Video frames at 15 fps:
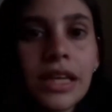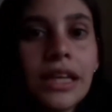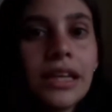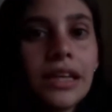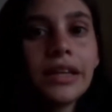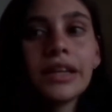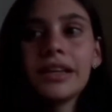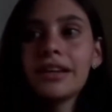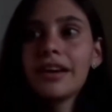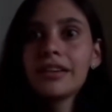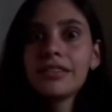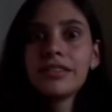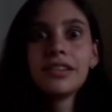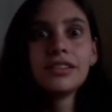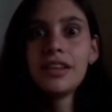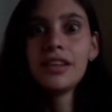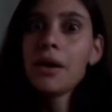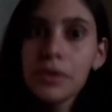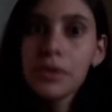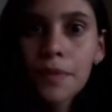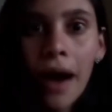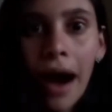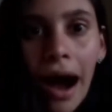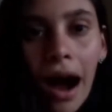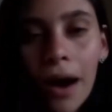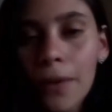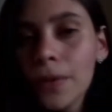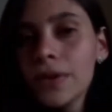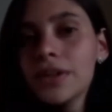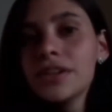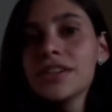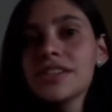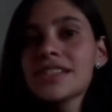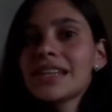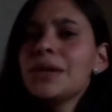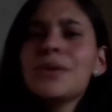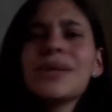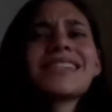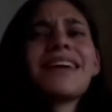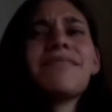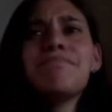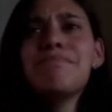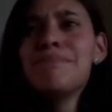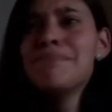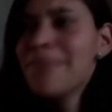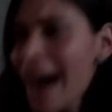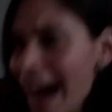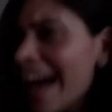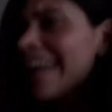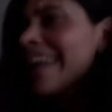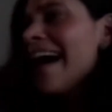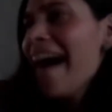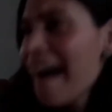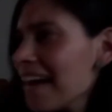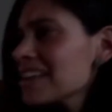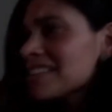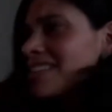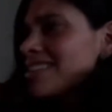he got the devil's powers, he was a badass.